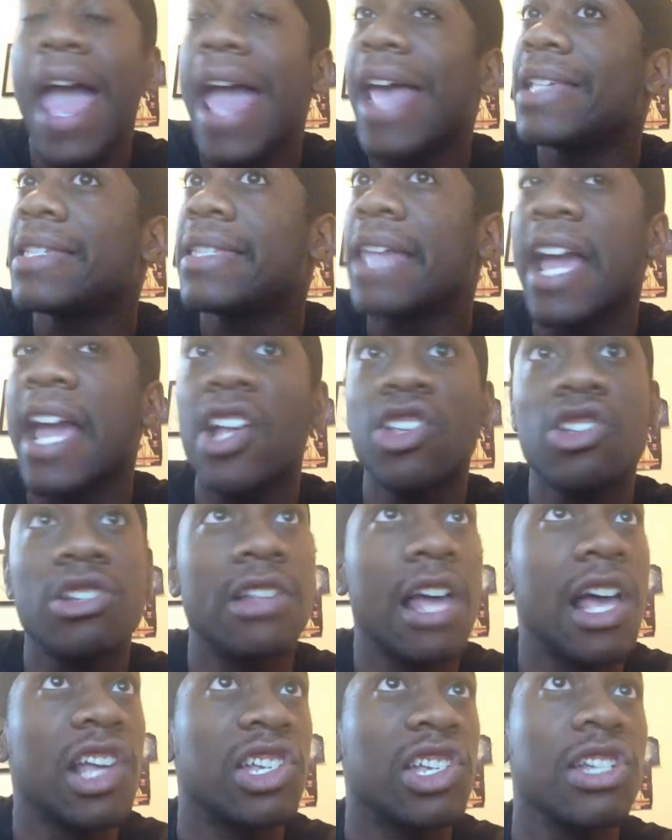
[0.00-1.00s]
It's the
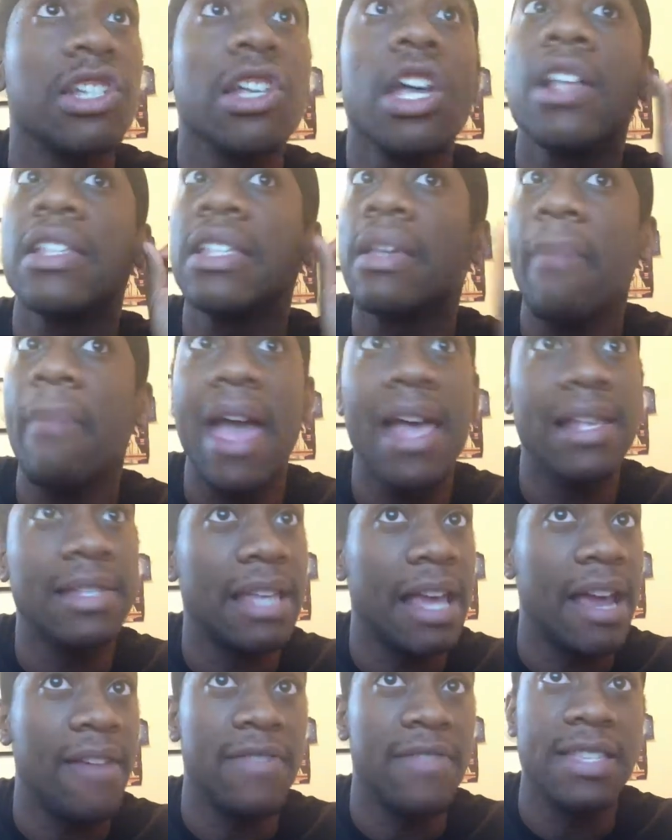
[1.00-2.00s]
introduction to
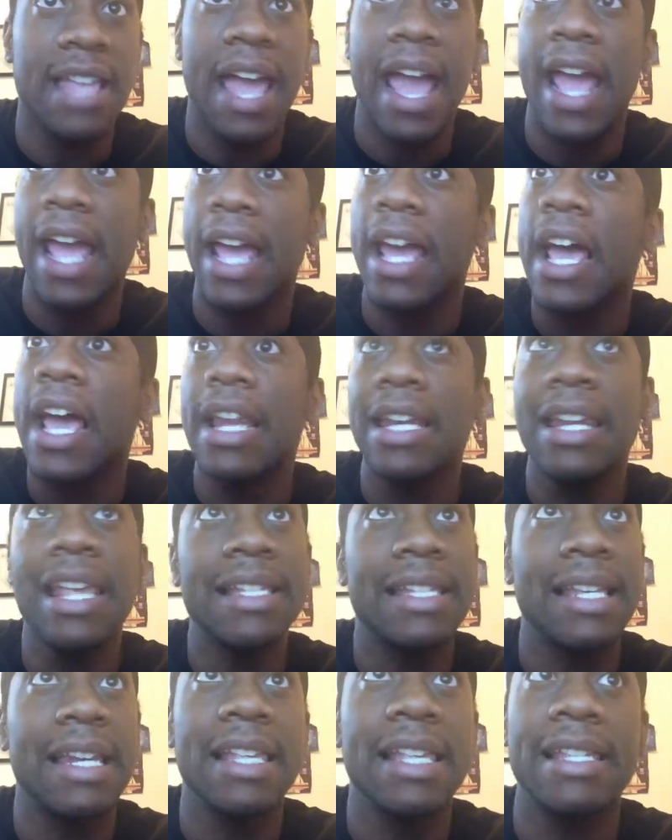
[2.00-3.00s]
Masta Everythang.
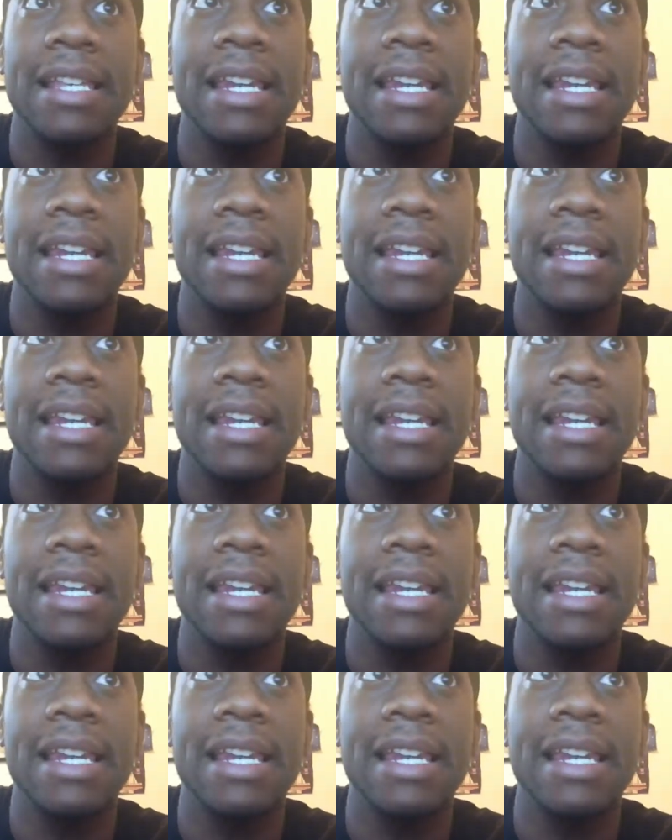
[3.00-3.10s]
Listen.